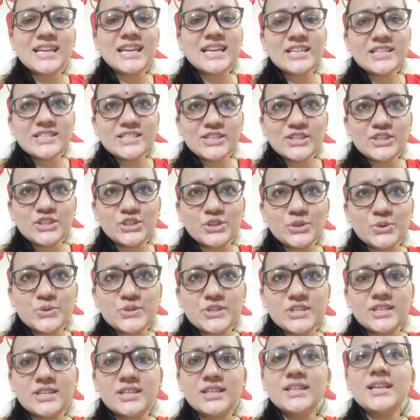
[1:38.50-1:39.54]

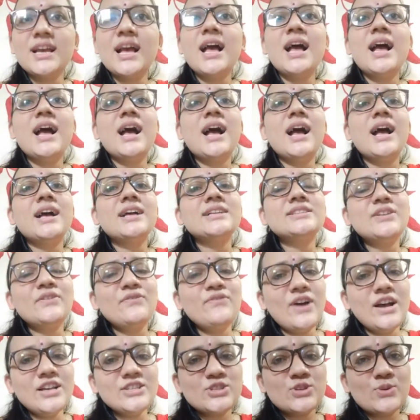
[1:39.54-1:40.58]
institution. The
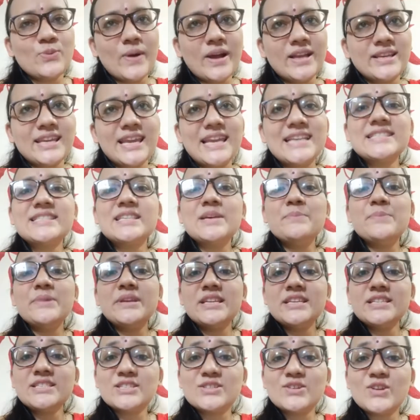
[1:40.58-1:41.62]
first one is the
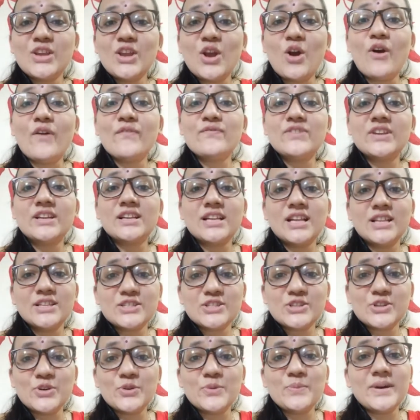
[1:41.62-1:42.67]
Ministry of the
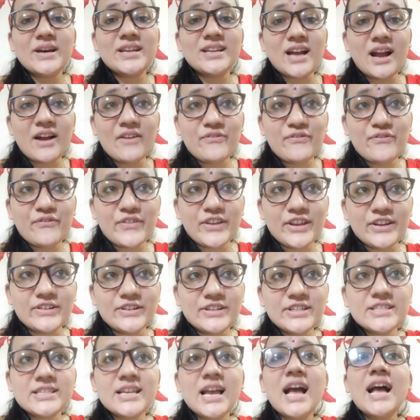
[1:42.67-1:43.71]
Consumer
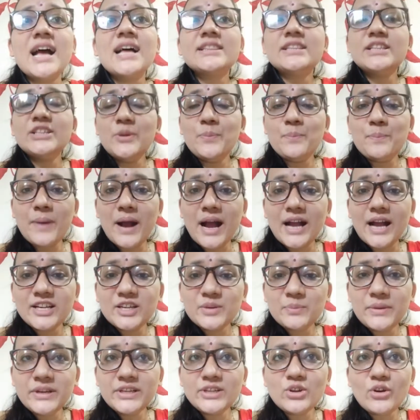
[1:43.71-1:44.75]
Affairs. The
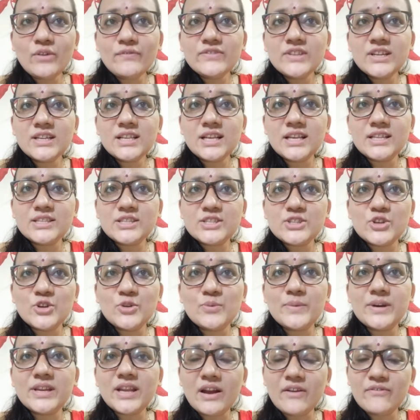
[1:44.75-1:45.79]
Department of the
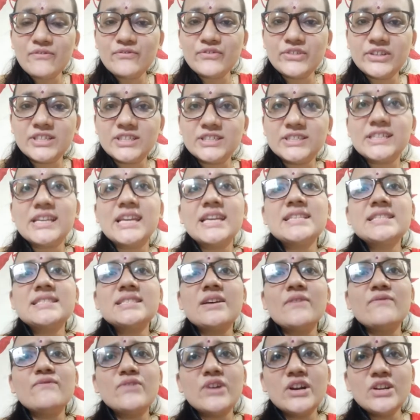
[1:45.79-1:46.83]
Consumer Affairs is
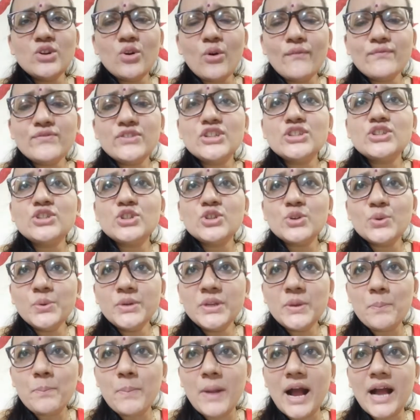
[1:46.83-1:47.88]
the one of the two
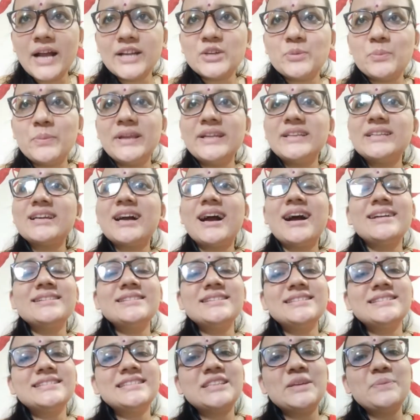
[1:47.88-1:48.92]
department
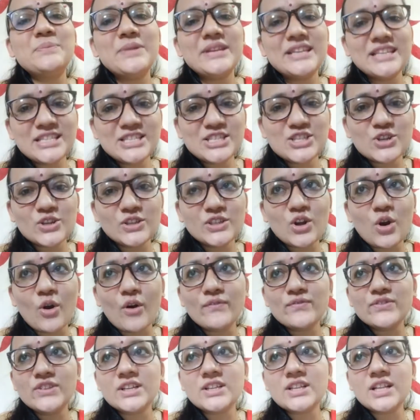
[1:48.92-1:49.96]
under the Ministry
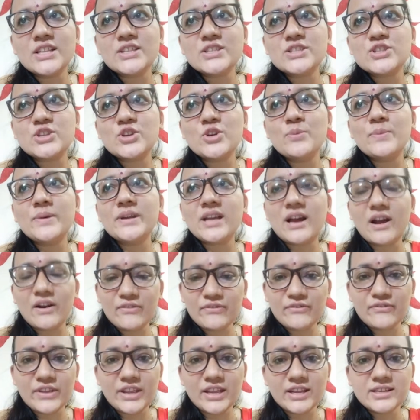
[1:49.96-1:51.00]
of the Consumer
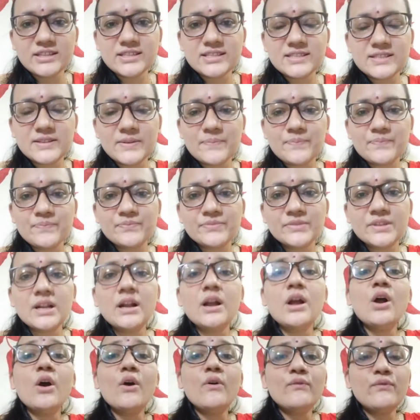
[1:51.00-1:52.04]
Affairs,
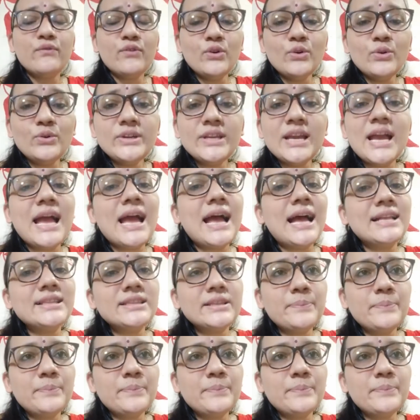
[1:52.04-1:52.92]
Food and the